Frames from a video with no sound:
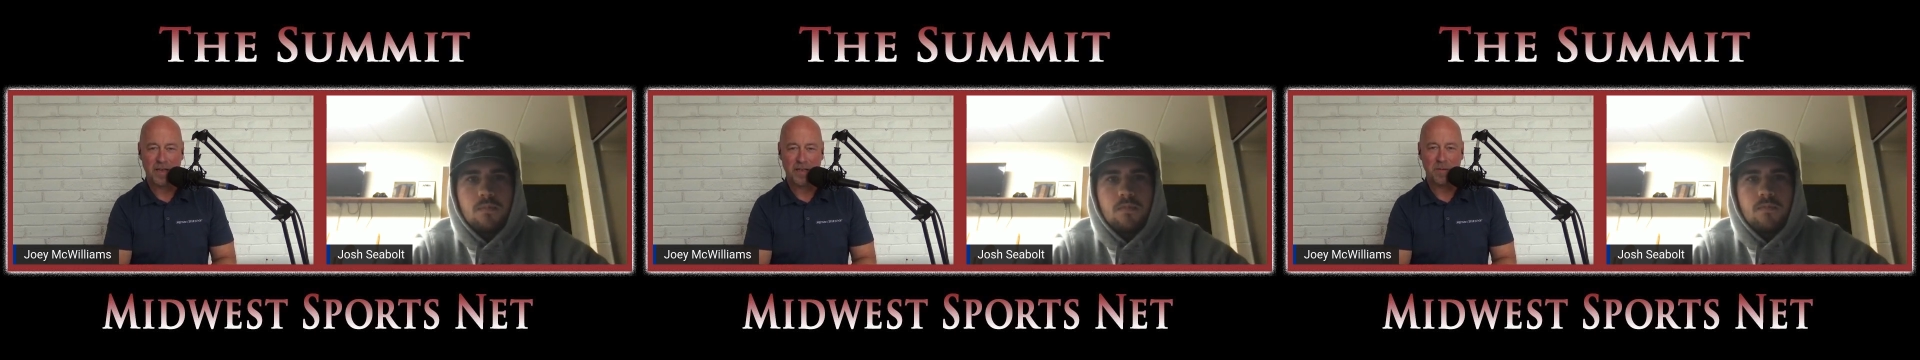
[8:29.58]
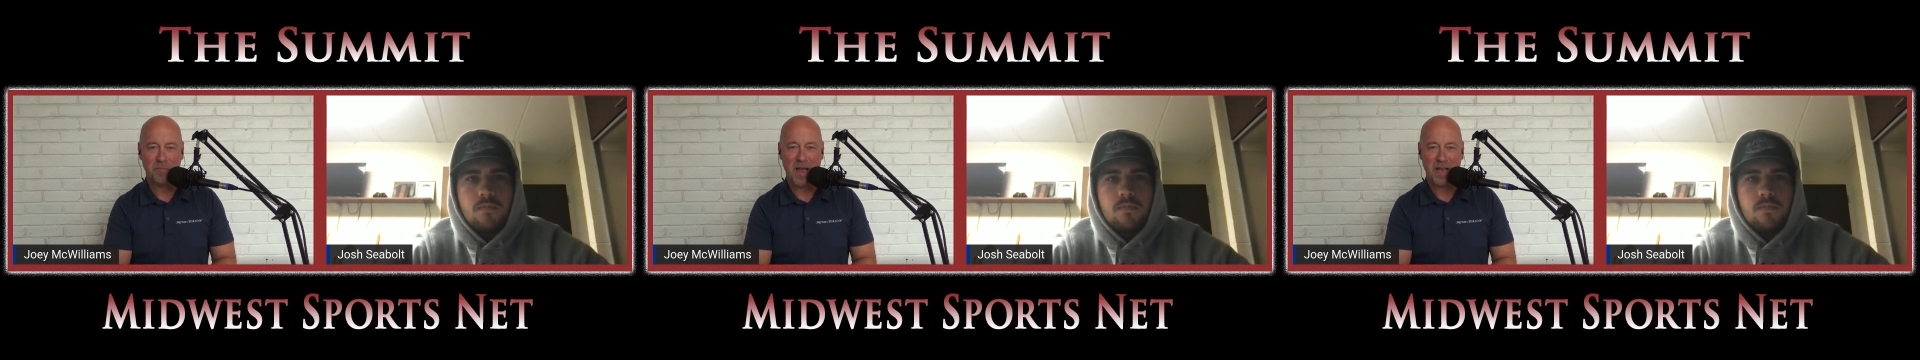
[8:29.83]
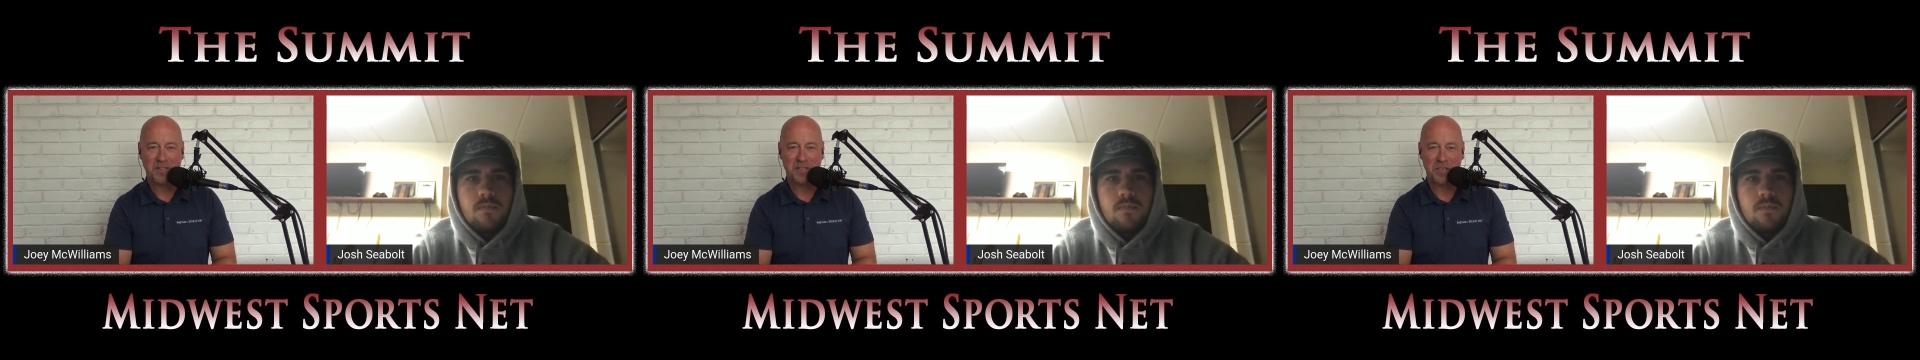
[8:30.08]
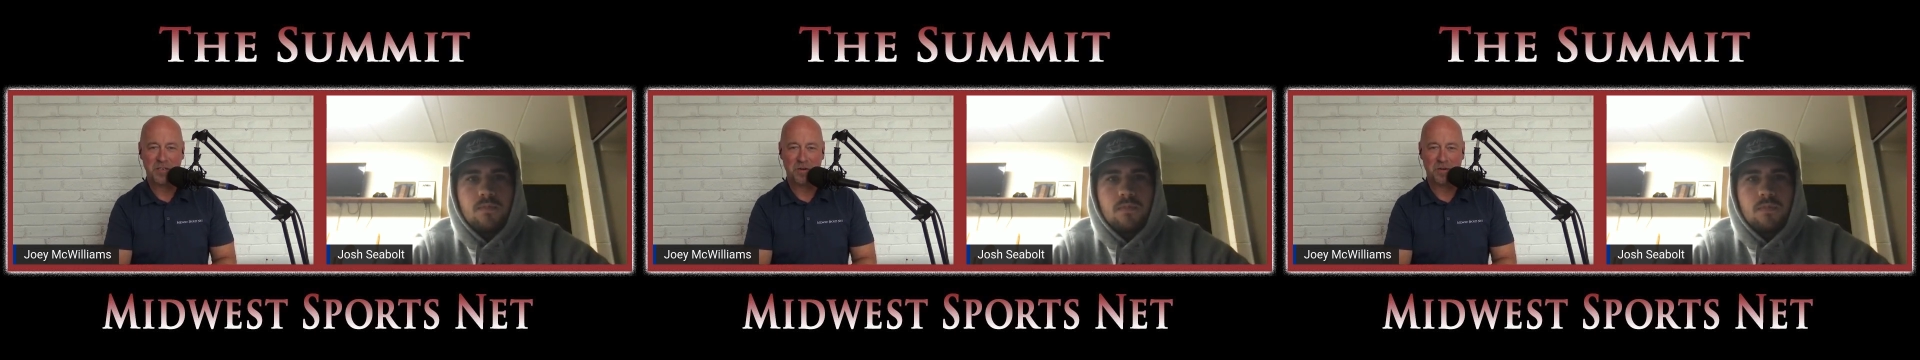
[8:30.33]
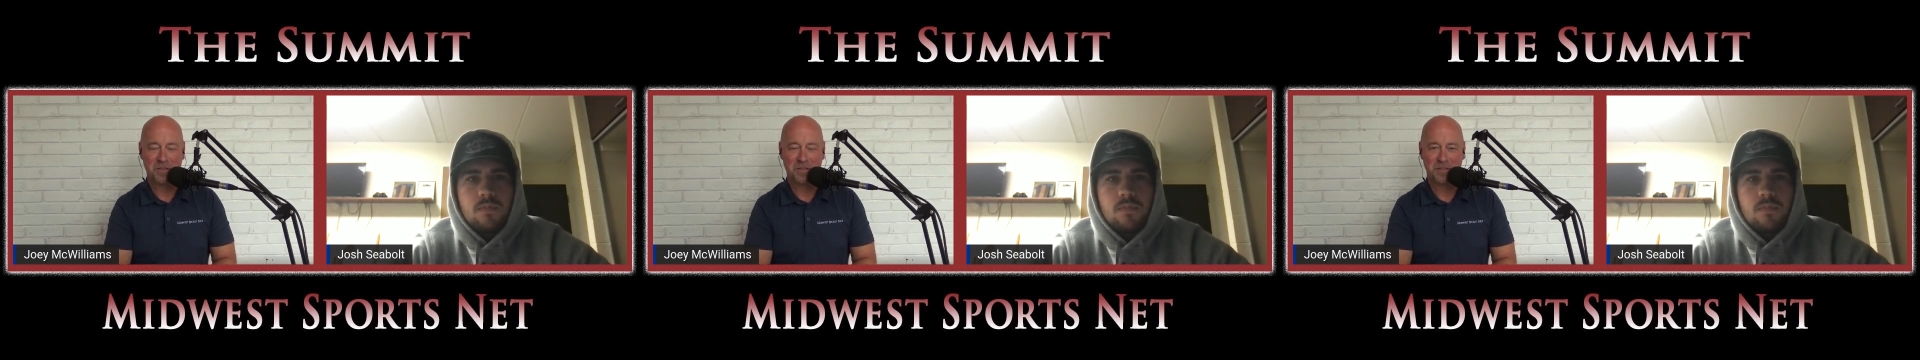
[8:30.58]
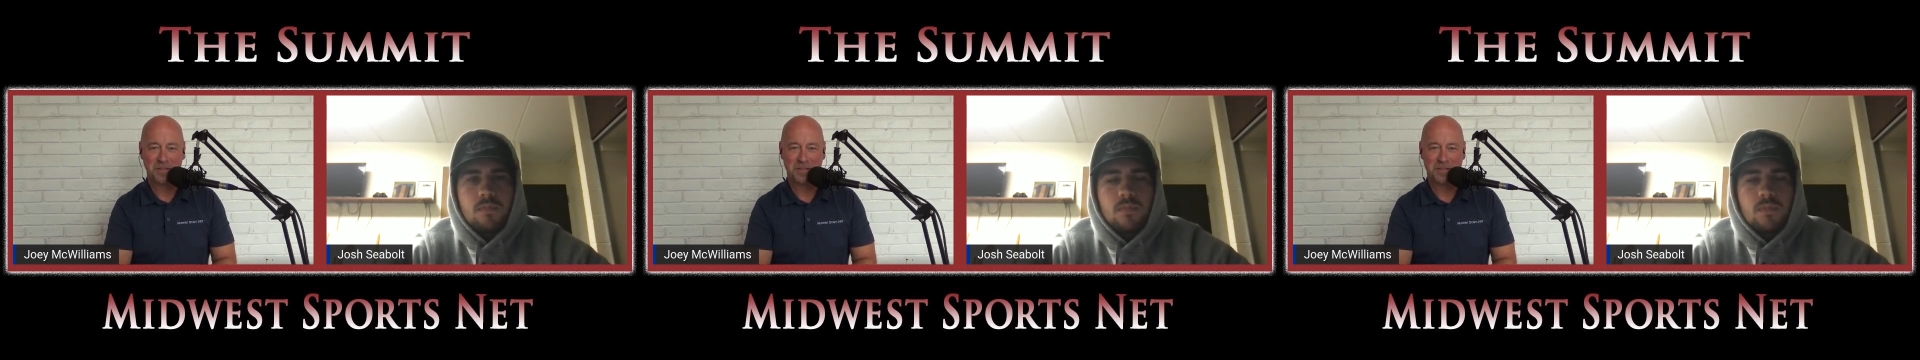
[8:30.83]
Speaker 1: get past this year?
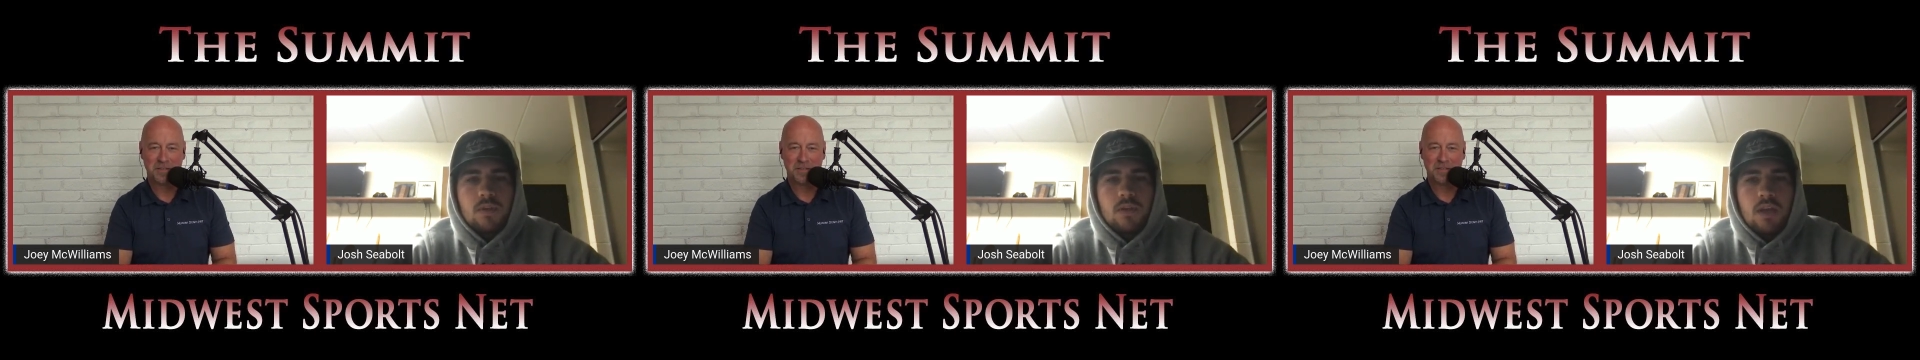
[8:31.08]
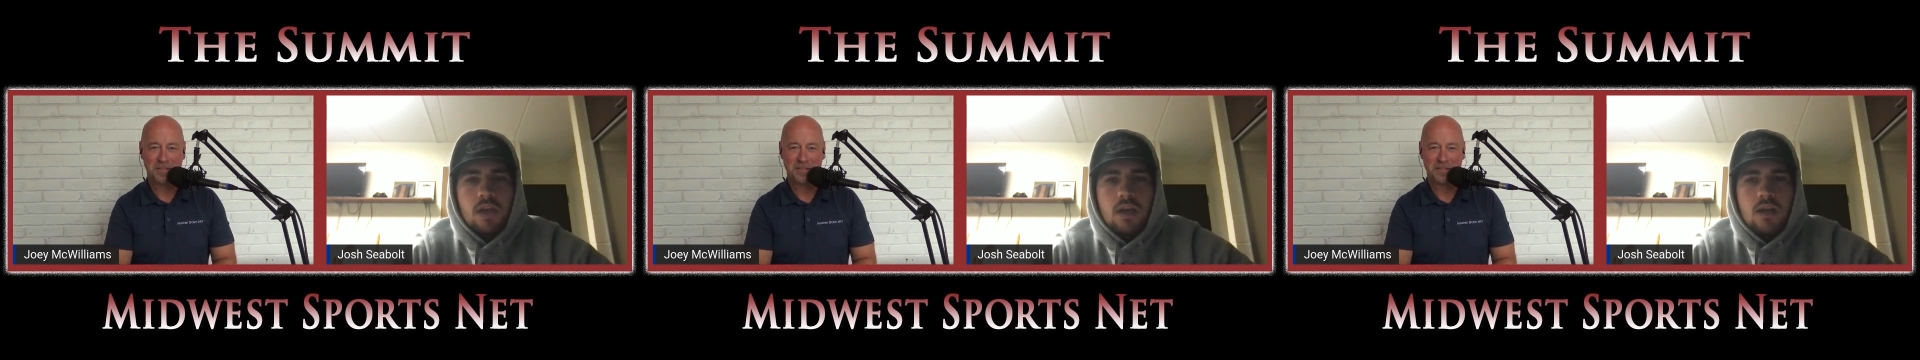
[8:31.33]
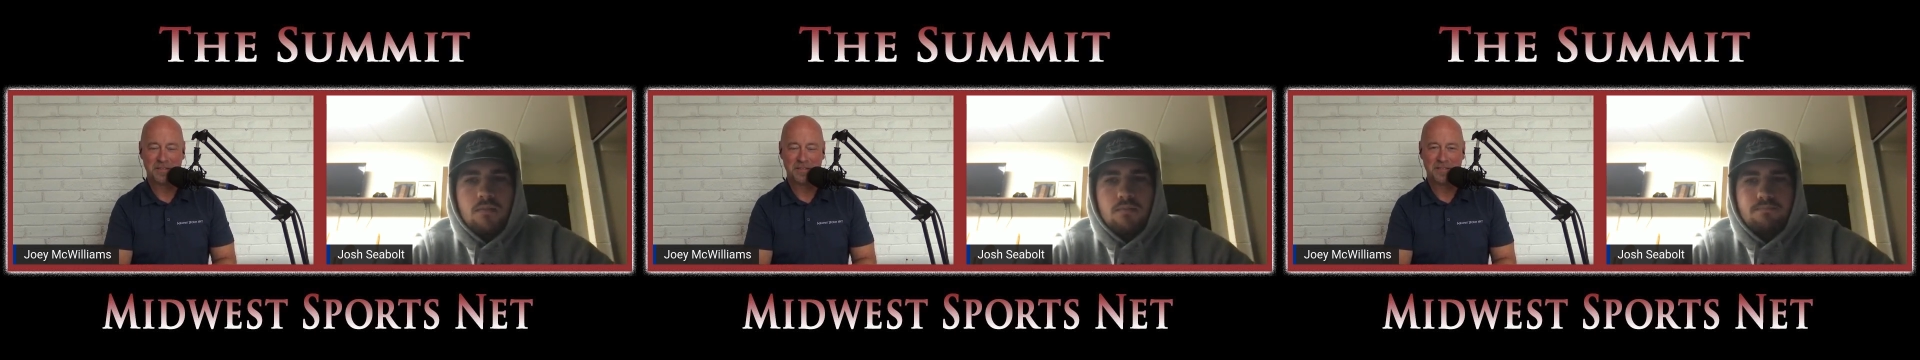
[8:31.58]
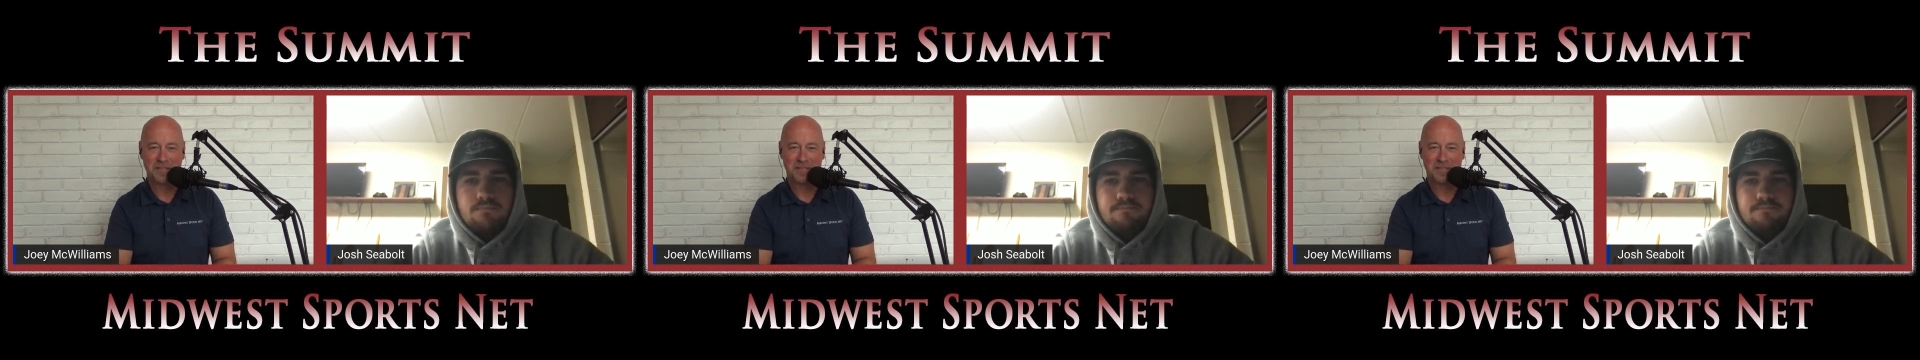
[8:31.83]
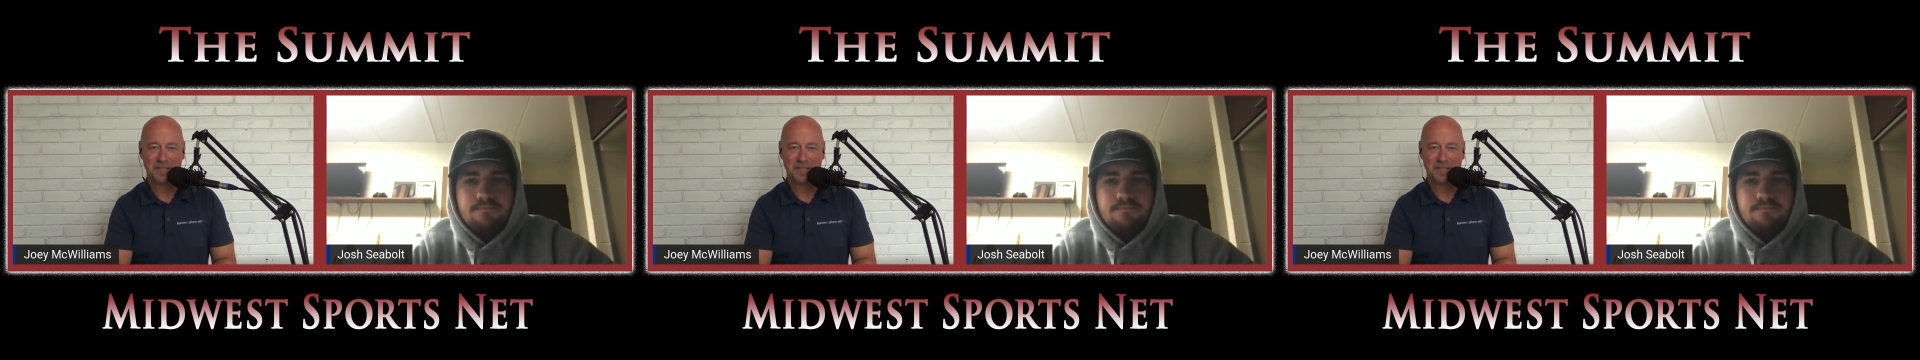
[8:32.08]
Speaker 2: Um,